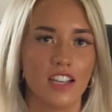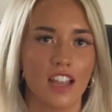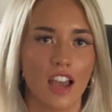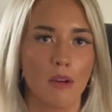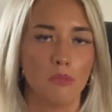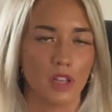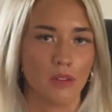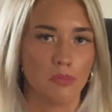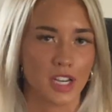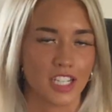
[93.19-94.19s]
a blood
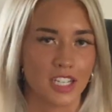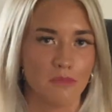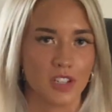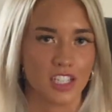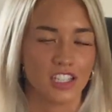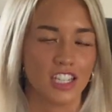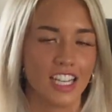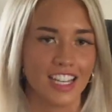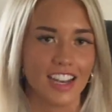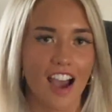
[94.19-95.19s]
pressure
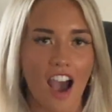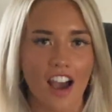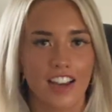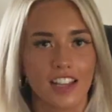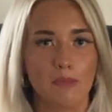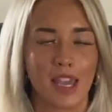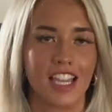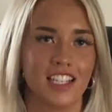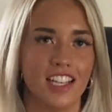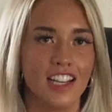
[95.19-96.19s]
machine on a
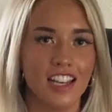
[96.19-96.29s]
patient